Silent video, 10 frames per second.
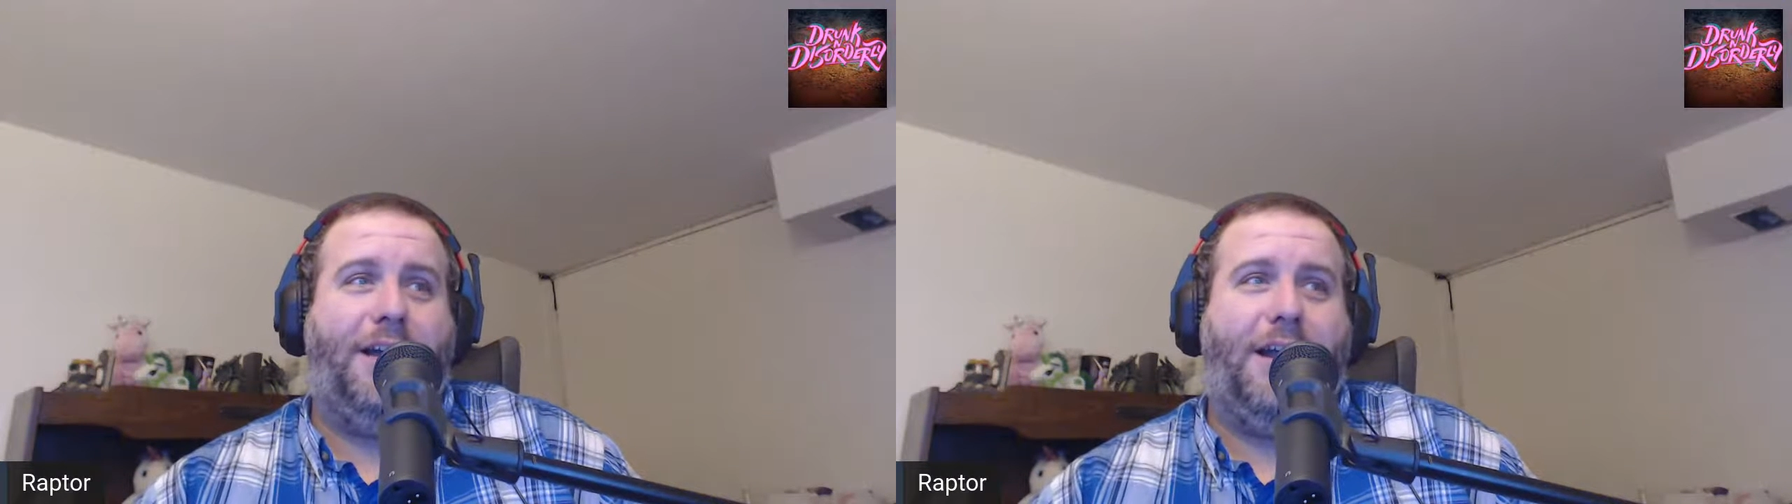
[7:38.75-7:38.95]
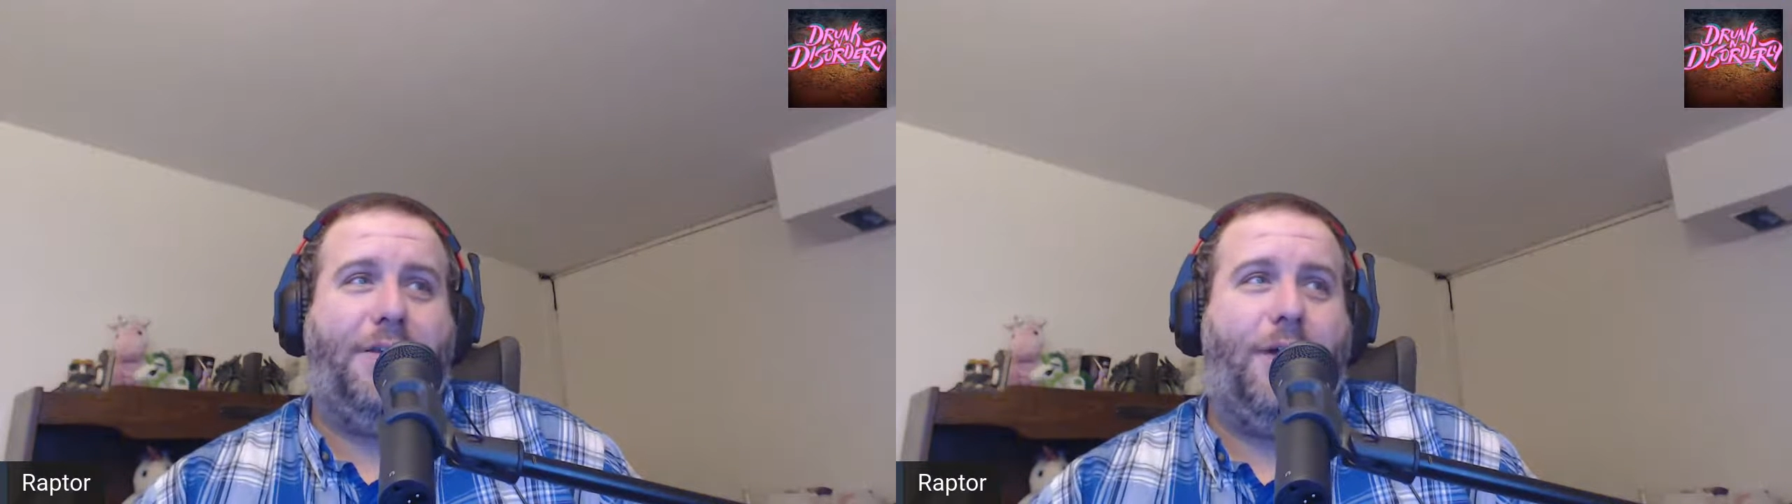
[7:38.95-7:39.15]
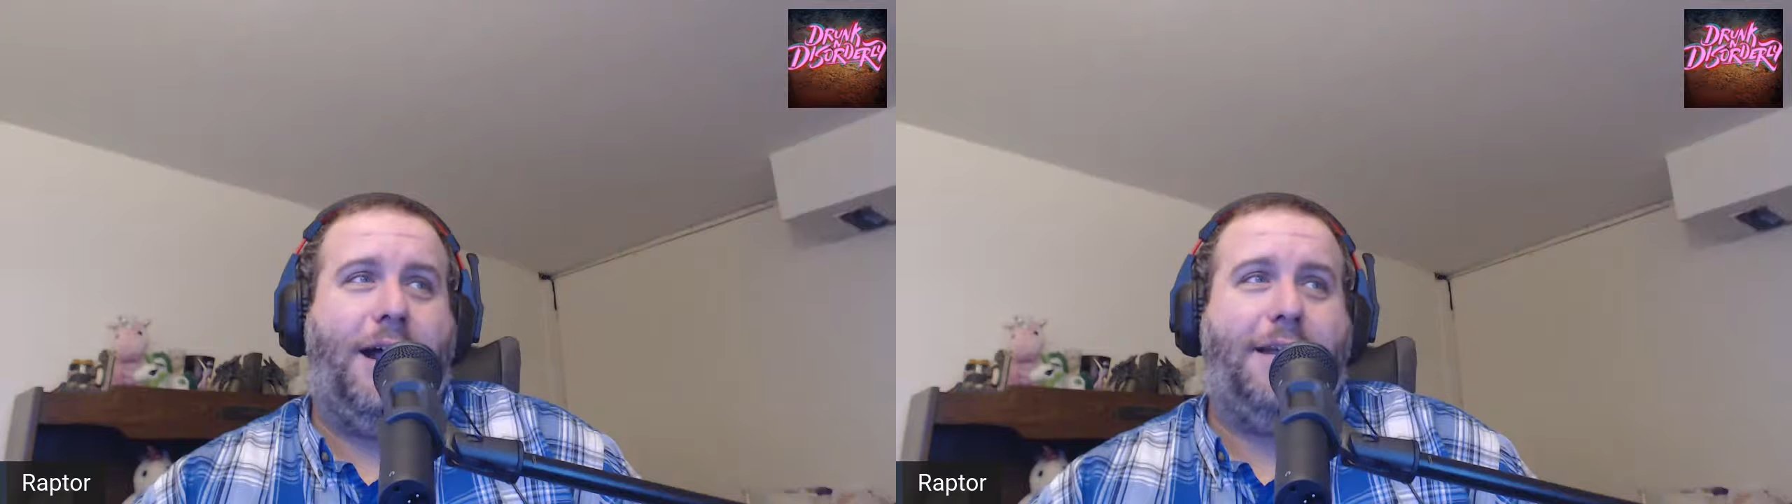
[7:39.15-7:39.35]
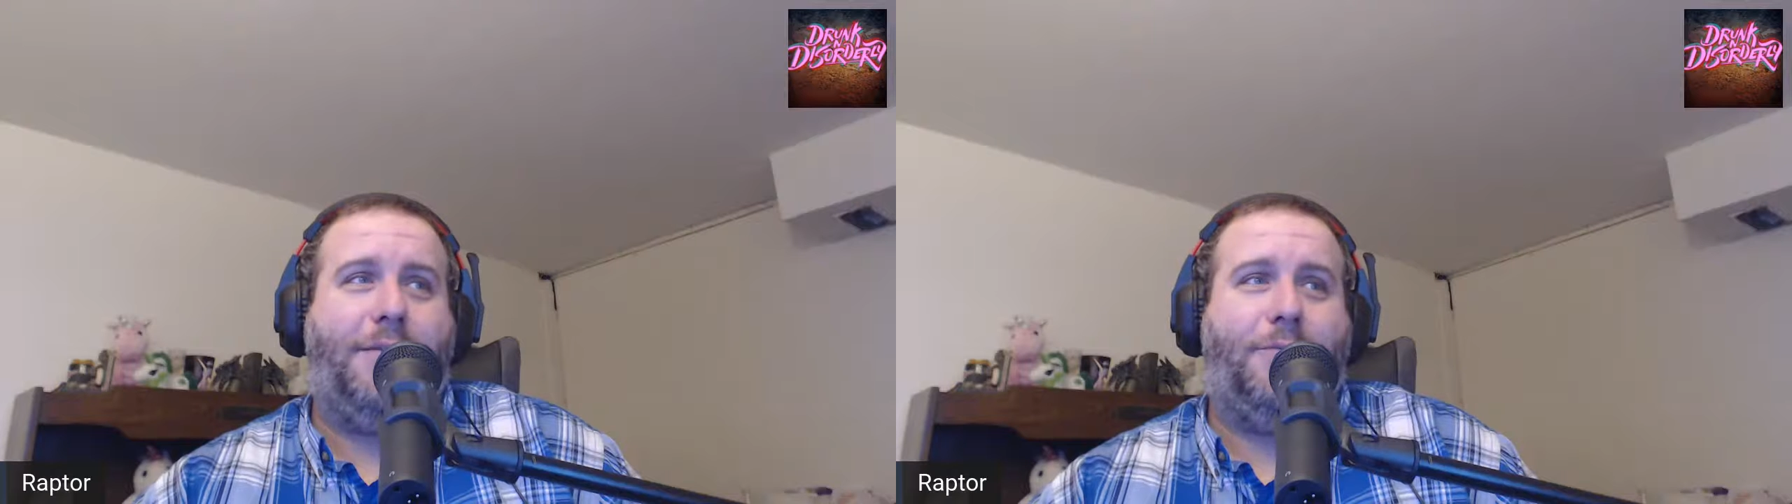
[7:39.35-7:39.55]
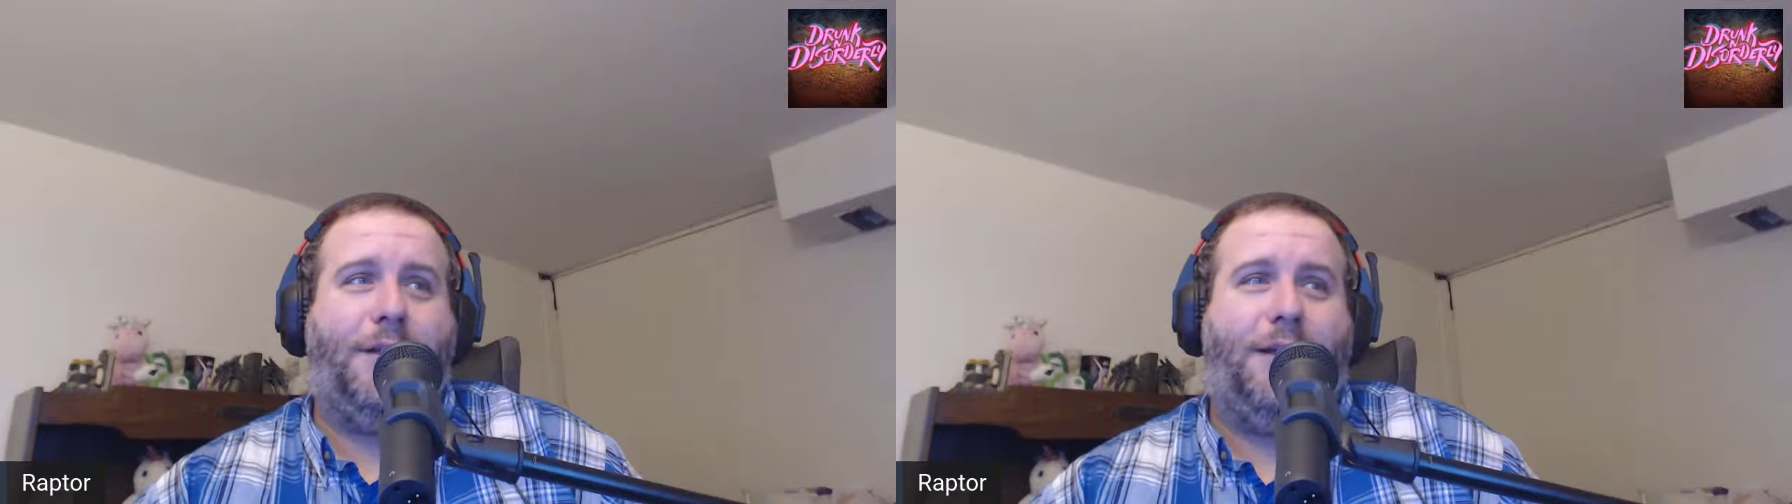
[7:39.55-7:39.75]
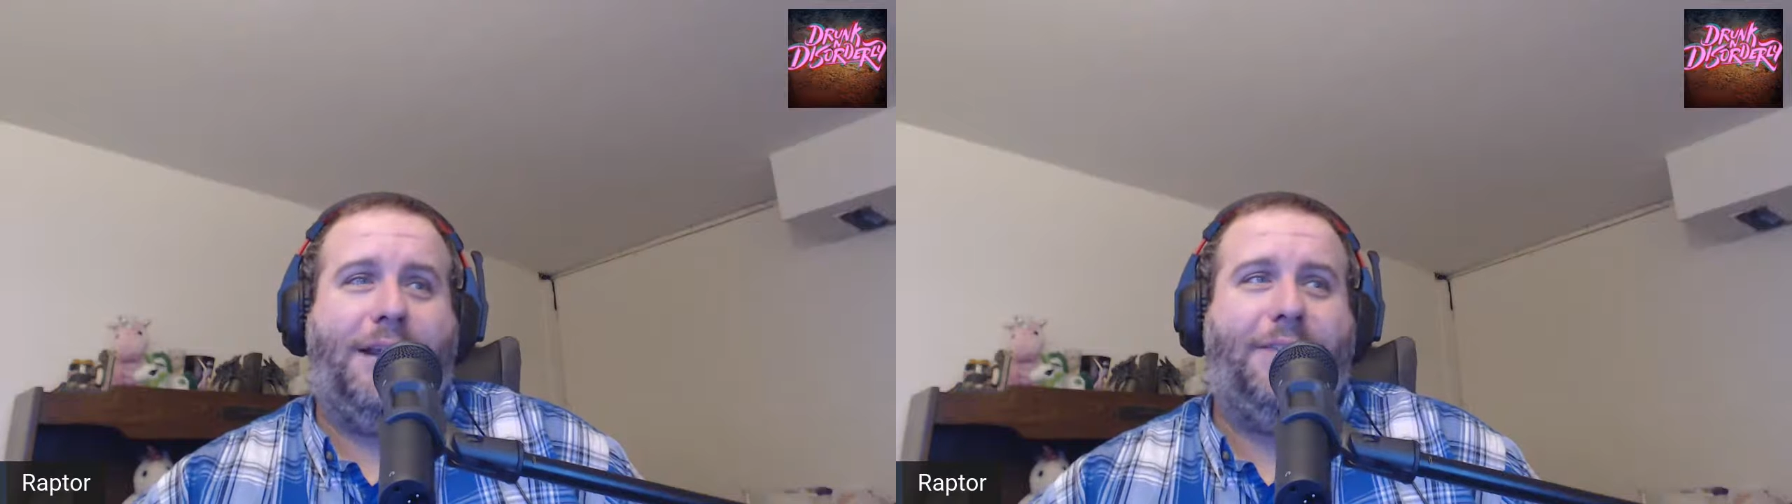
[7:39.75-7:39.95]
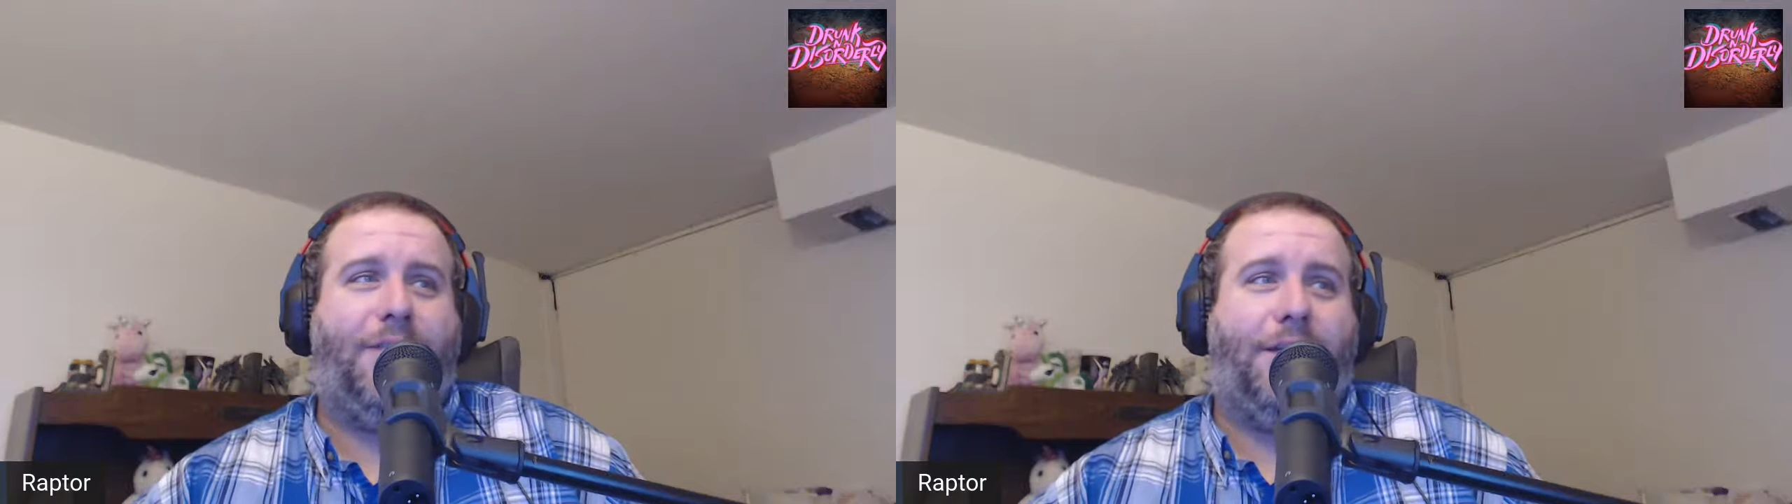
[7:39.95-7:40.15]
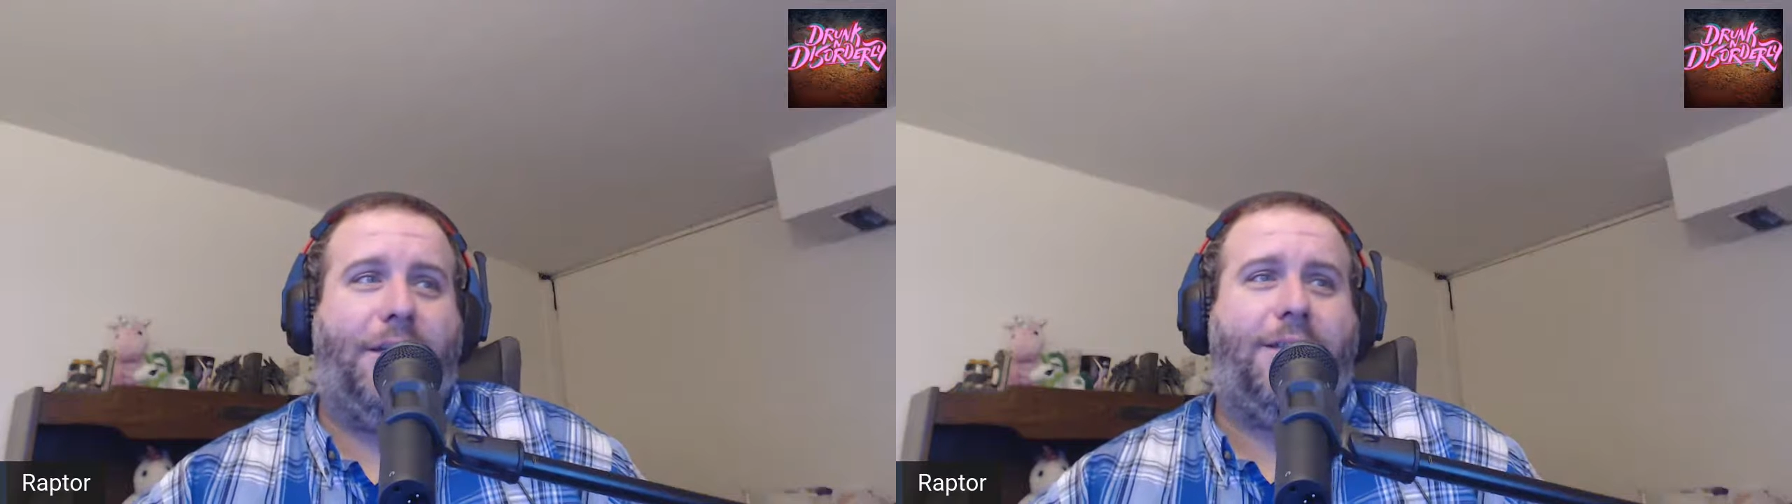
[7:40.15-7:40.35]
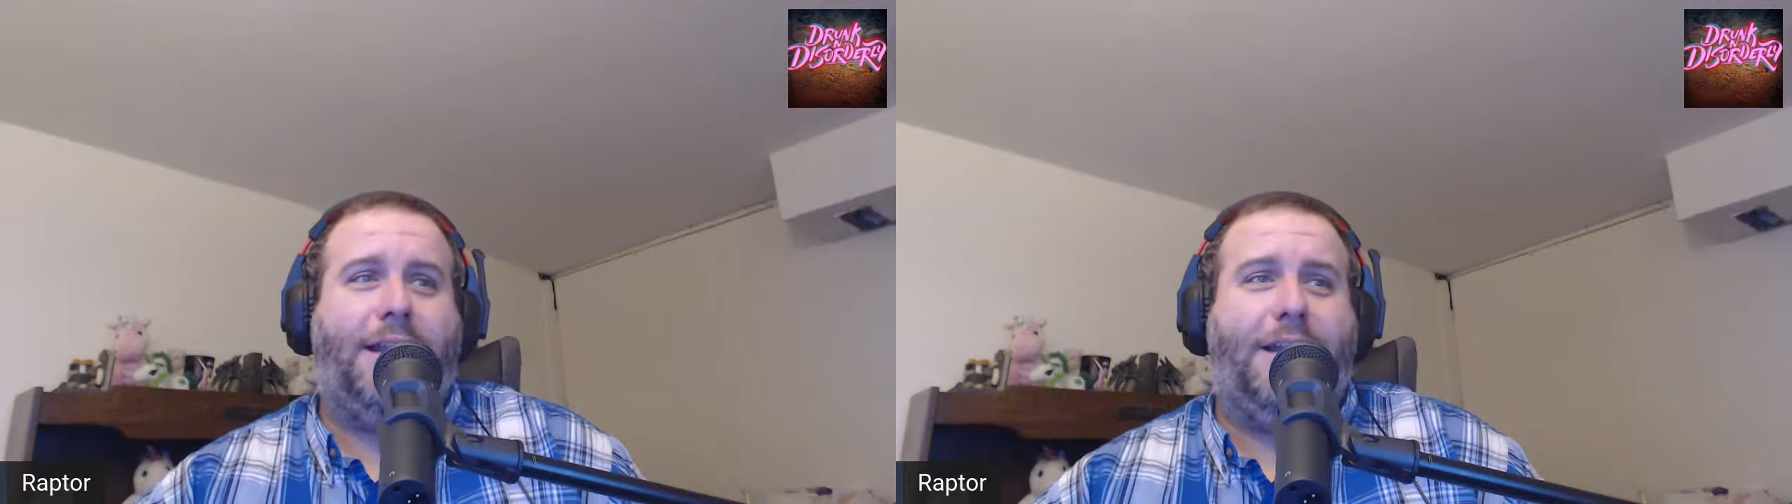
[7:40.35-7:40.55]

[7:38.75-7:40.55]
Like, why am I even listening